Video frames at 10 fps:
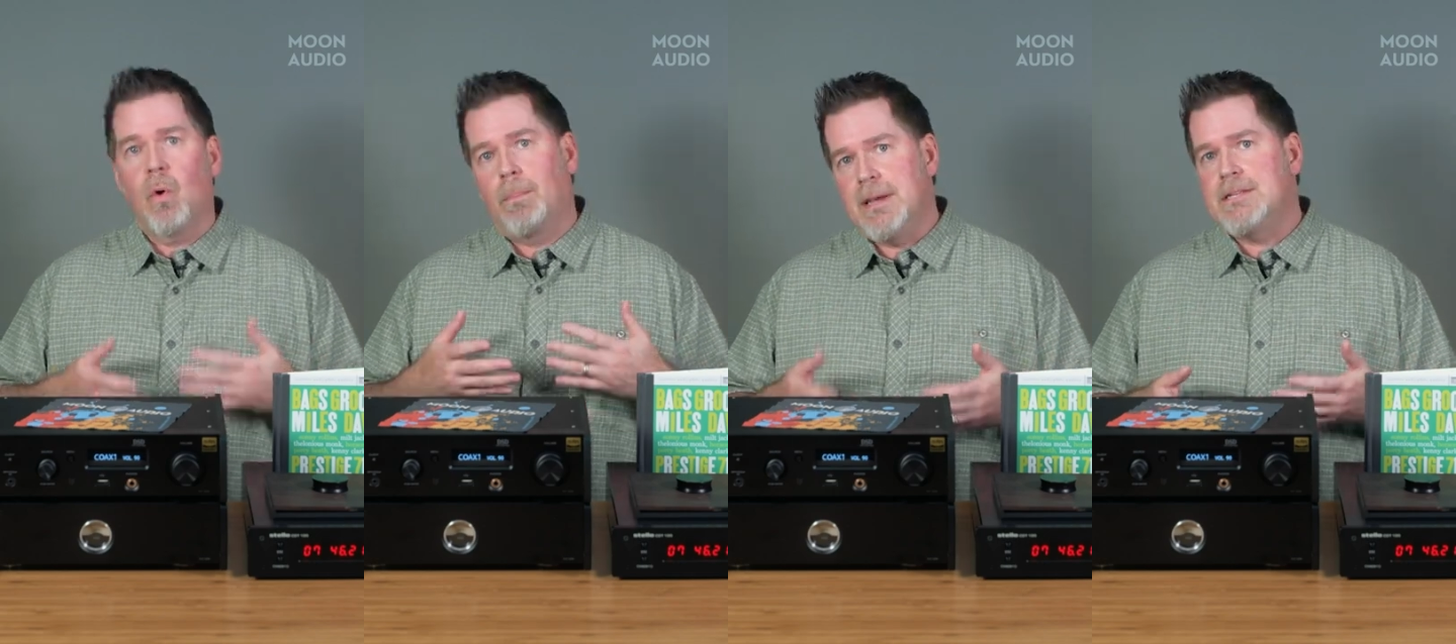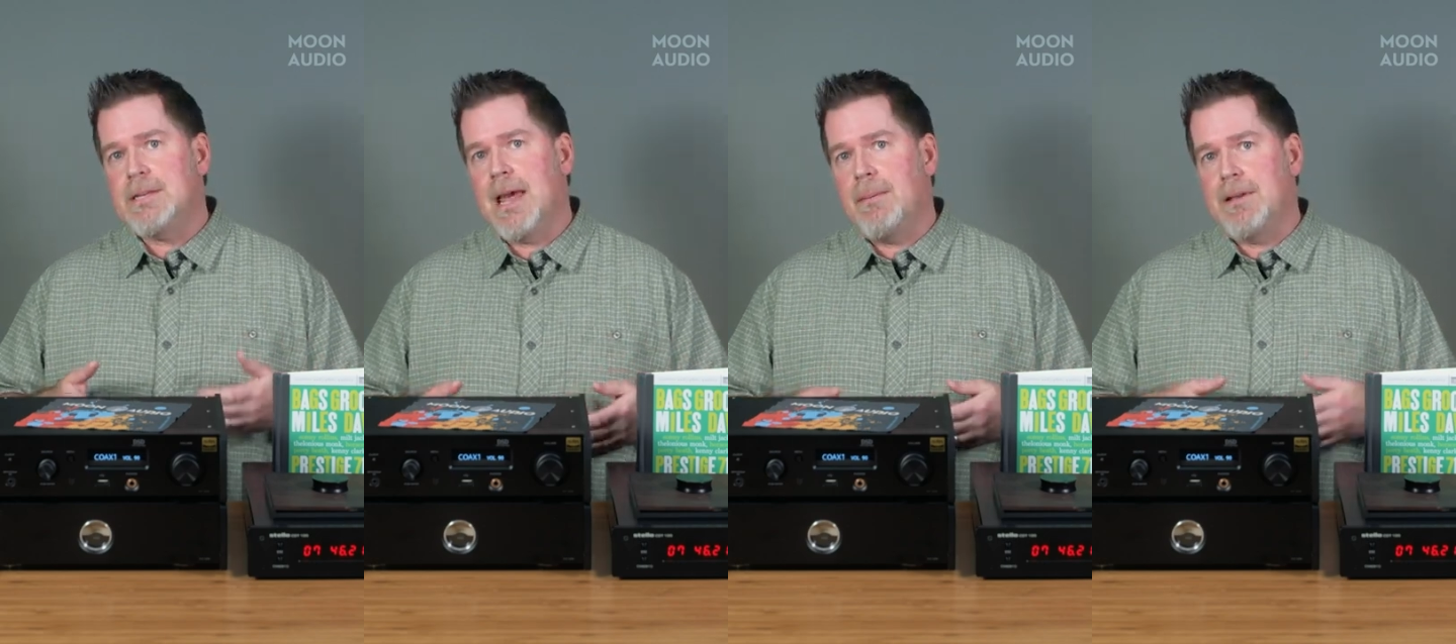or P
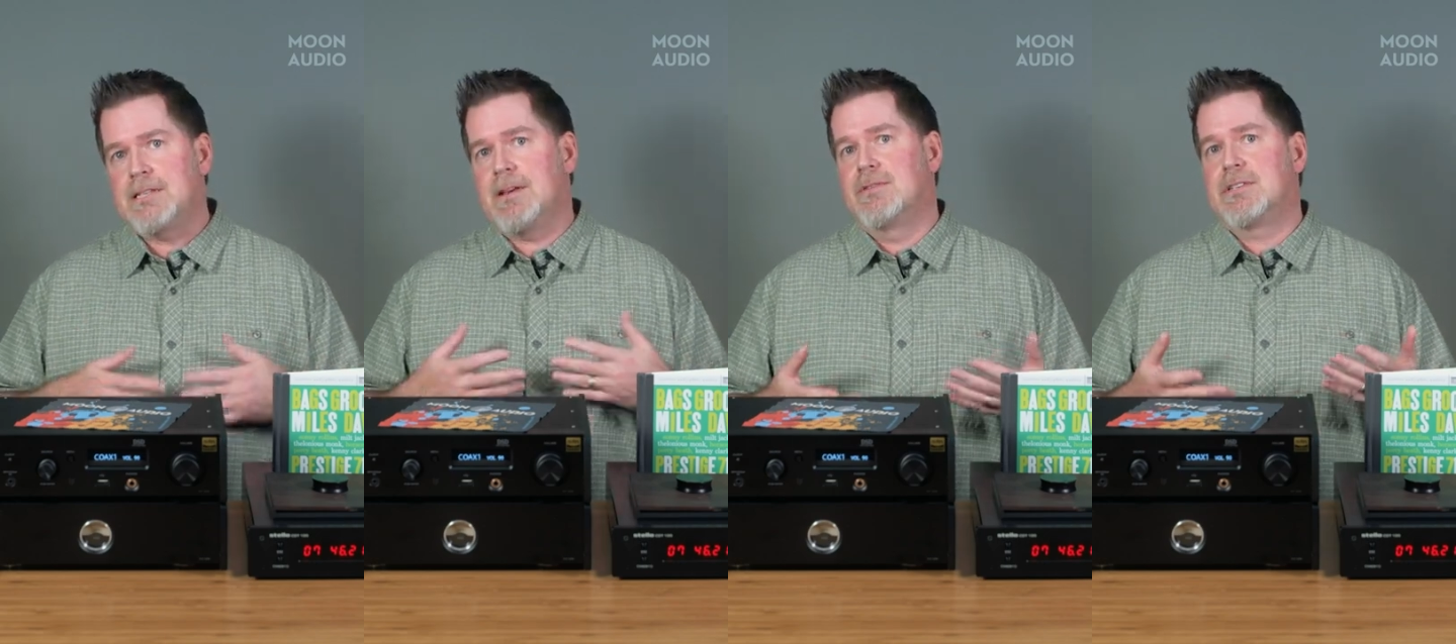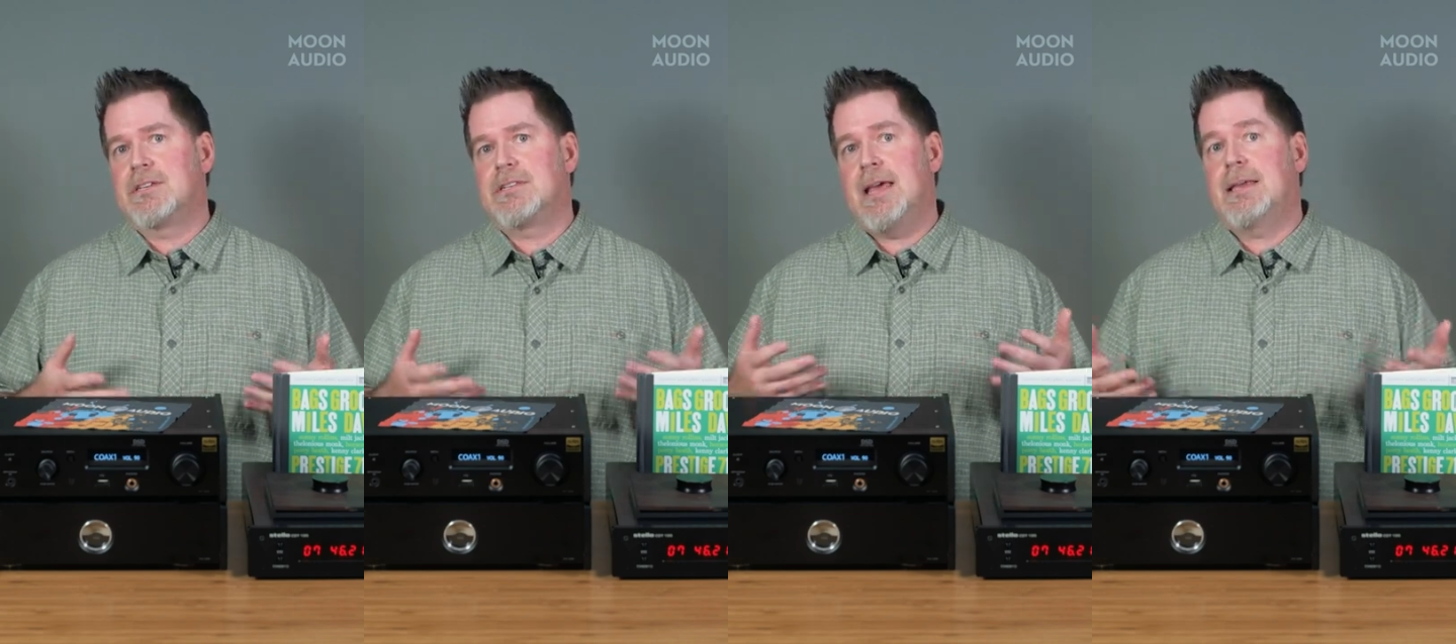C M at seven
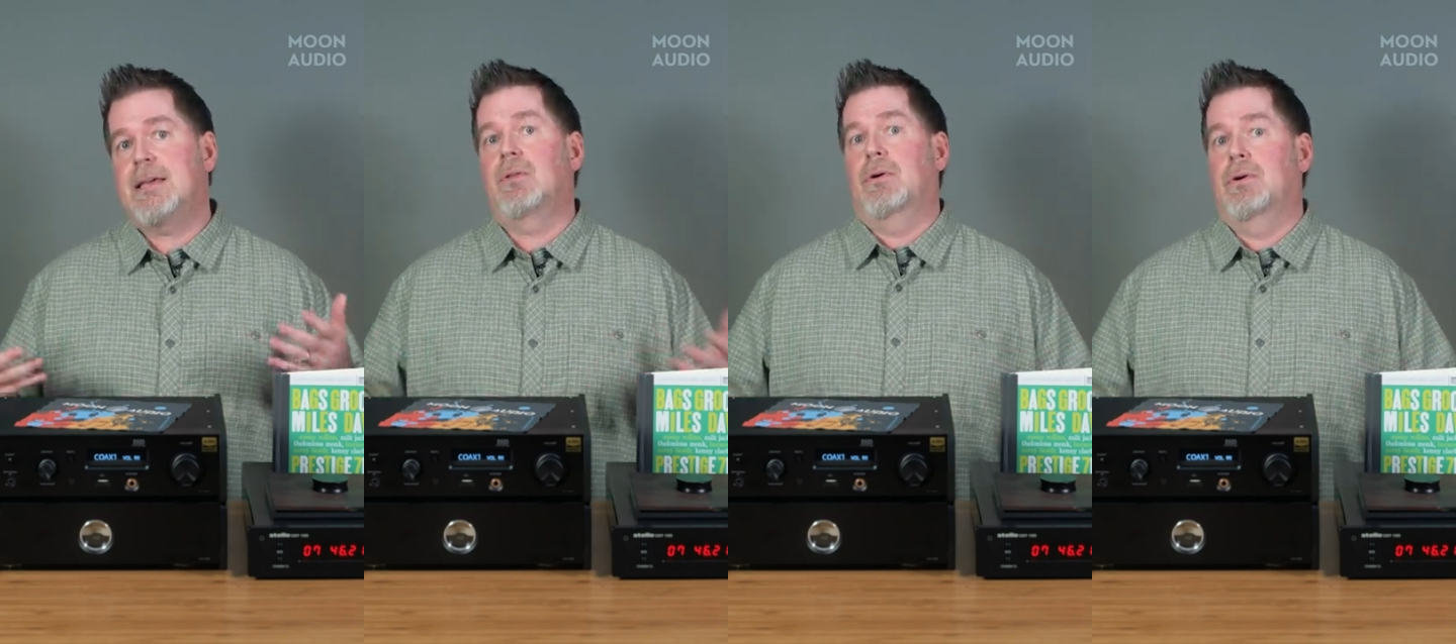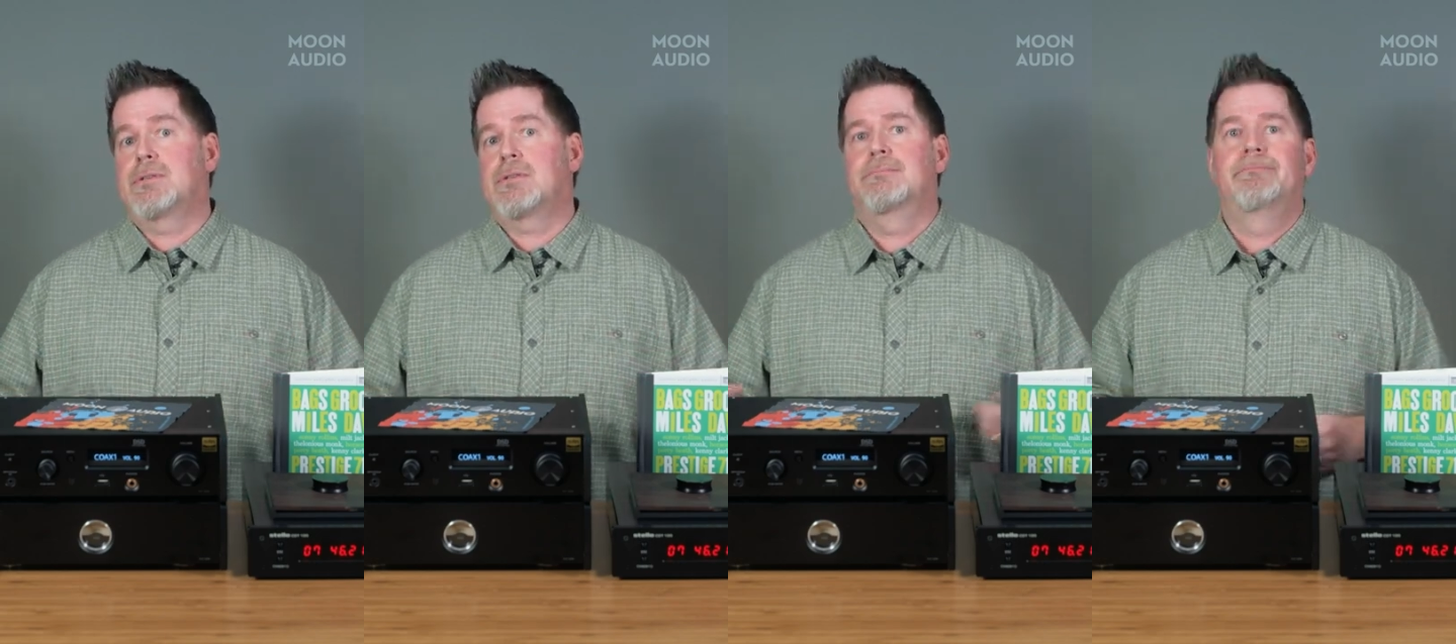sixty-eight
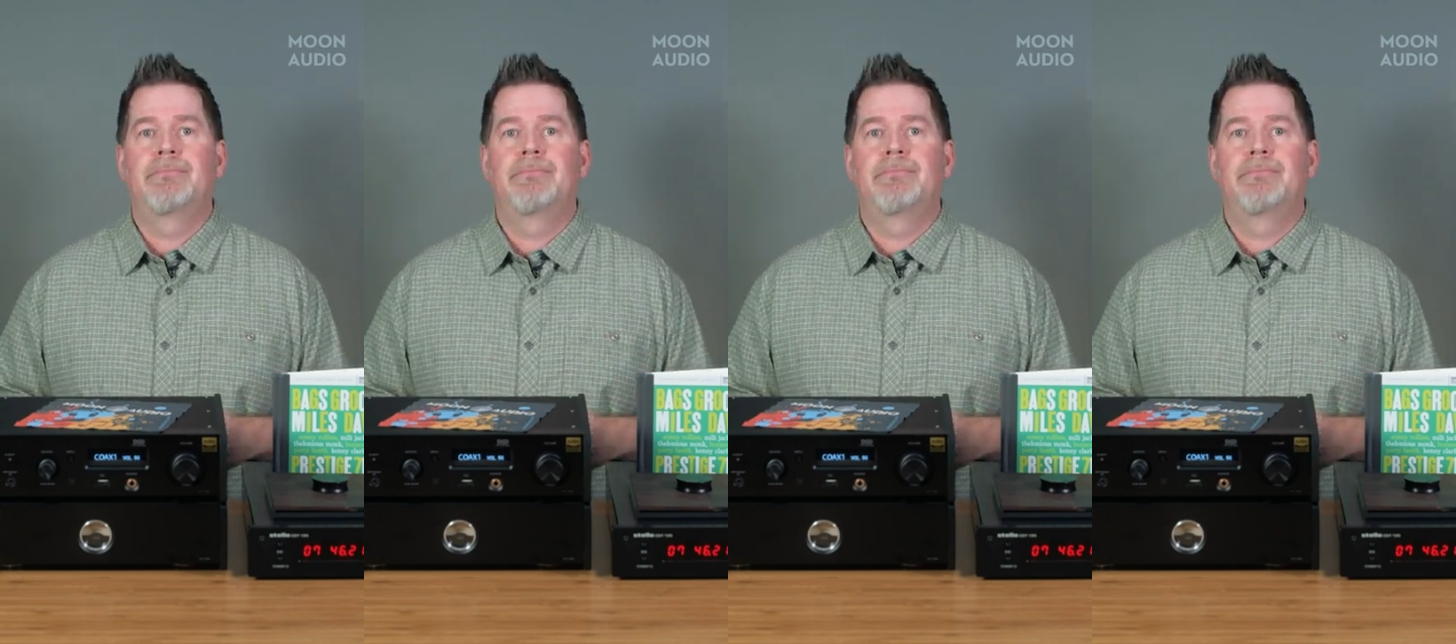kilohertz.